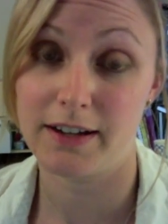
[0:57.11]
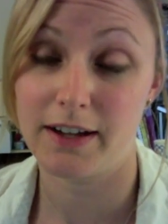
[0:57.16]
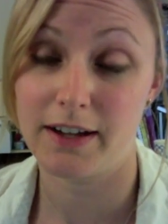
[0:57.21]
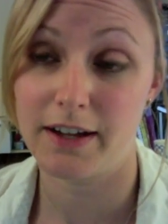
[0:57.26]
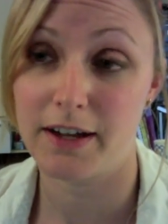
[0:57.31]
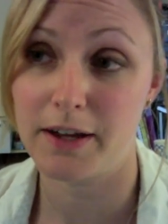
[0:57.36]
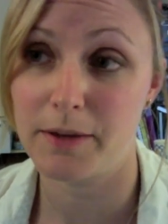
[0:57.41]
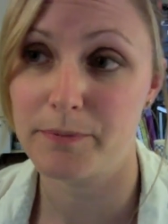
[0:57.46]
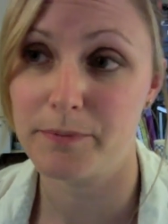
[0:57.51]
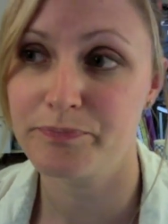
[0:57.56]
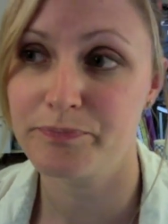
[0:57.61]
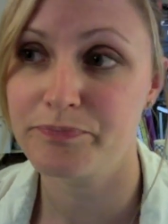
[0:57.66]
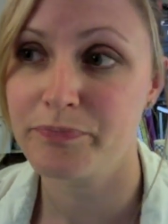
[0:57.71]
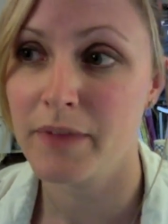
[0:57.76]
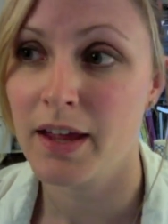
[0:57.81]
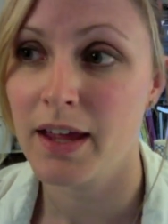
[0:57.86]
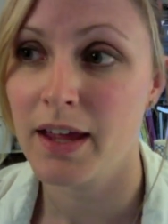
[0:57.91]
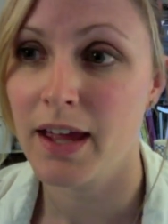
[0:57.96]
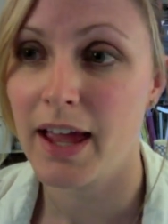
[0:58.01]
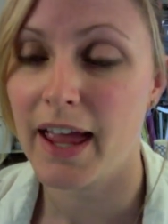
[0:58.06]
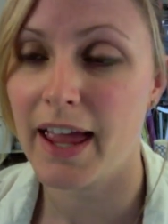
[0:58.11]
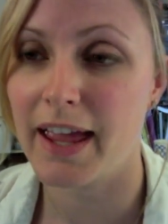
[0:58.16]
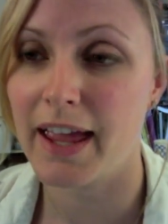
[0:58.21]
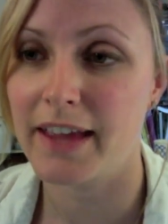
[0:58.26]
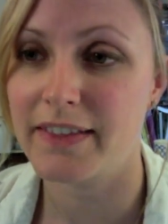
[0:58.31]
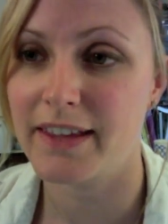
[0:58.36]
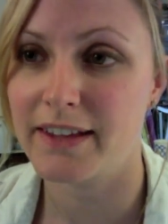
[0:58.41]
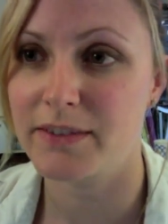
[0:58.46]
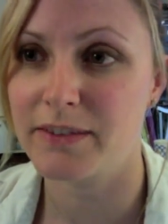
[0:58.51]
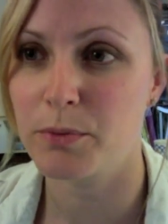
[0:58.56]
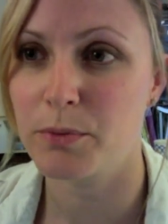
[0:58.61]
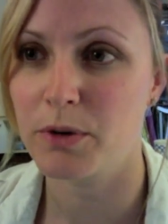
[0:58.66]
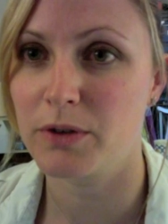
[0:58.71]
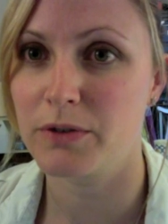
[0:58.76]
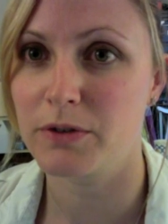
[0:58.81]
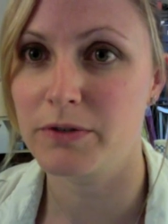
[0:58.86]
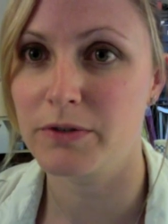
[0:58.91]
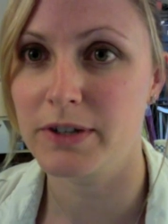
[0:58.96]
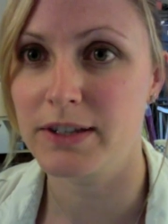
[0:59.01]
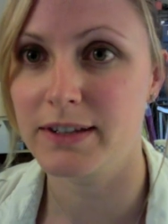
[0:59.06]
And that's more of
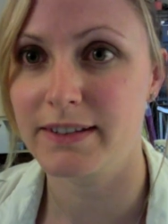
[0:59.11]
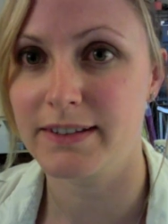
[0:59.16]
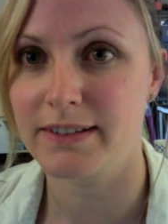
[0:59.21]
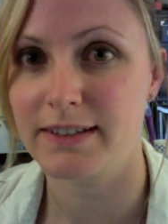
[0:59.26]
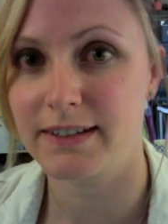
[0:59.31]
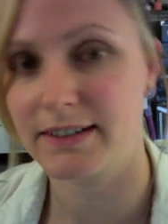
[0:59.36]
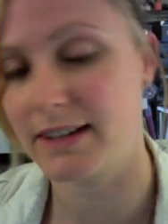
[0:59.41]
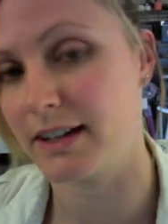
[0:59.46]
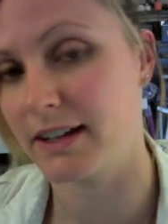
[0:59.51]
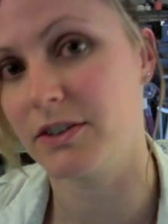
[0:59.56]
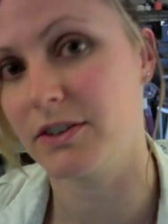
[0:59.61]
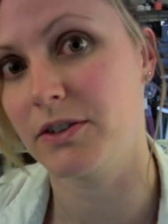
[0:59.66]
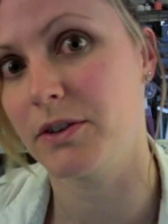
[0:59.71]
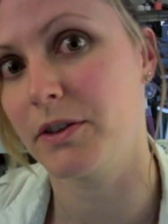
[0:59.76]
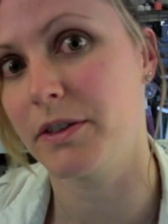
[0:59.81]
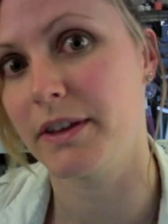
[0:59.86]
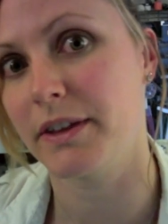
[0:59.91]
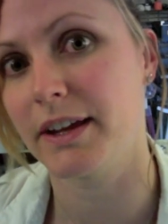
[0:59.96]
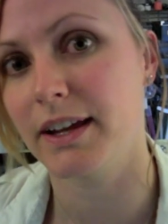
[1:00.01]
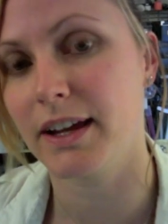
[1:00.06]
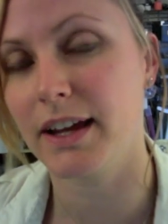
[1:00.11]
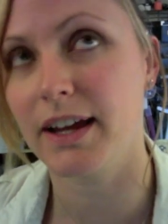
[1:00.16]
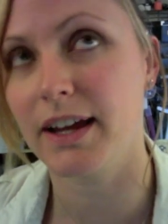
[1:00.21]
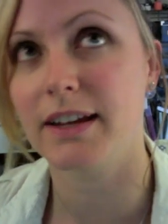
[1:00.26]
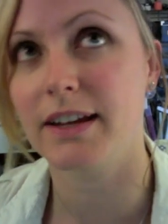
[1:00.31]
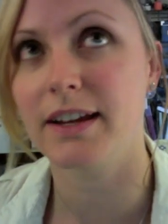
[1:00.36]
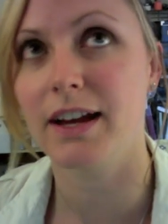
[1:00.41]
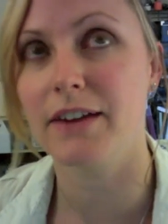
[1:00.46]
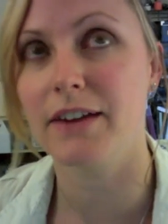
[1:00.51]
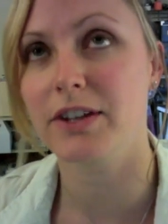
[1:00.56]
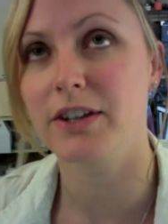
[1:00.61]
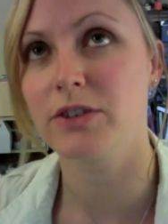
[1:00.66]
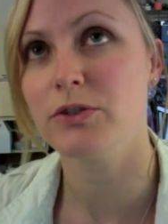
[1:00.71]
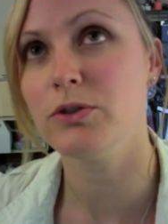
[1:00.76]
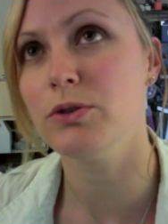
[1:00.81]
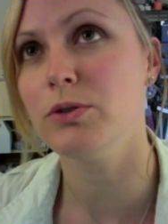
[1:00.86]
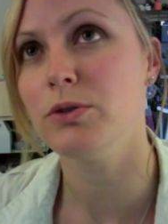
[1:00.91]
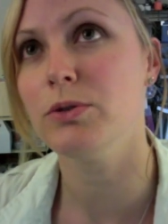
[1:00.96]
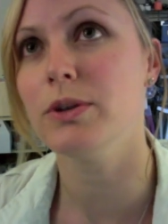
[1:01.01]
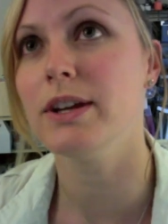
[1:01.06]
a realistic technical thing. And having a
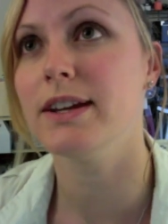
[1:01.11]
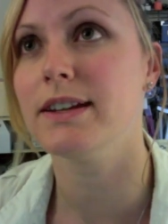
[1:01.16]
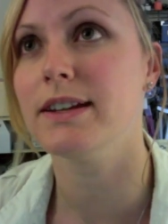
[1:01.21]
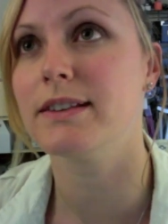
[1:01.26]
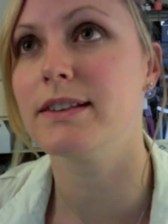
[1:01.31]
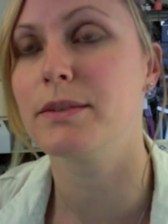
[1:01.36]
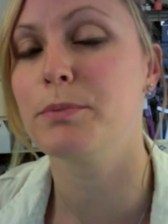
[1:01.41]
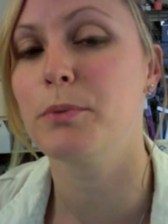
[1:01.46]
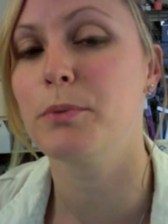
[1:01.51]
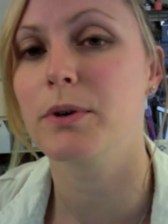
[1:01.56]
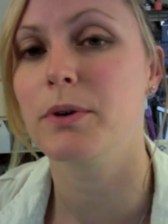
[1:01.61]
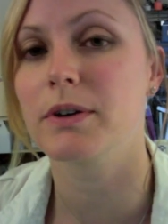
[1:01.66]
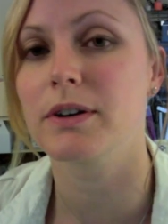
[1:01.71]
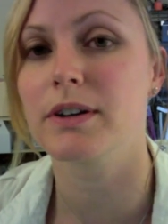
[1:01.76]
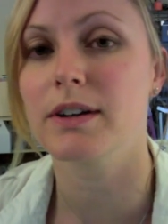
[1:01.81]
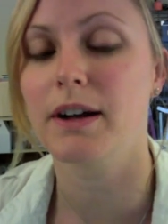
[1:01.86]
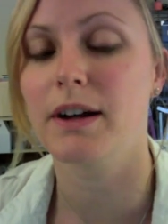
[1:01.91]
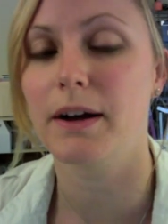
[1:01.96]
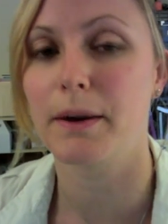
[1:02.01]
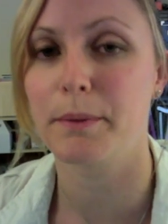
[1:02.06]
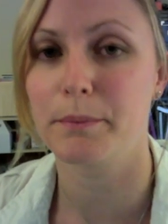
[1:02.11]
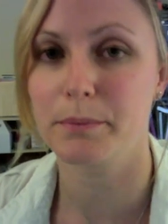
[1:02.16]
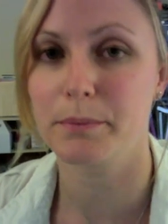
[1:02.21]
nude, it's more uh,